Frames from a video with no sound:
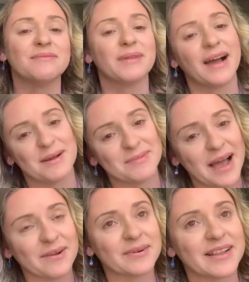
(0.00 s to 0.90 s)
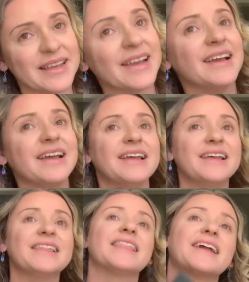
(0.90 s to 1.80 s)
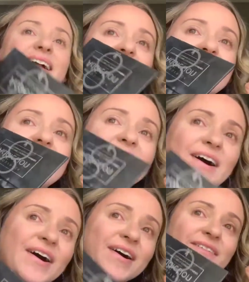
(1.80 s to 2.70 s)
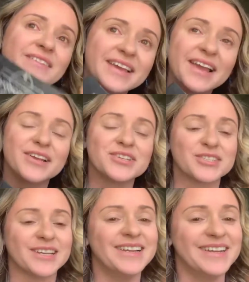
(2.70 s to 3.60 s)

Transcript: but I'm not really, like, on vacation.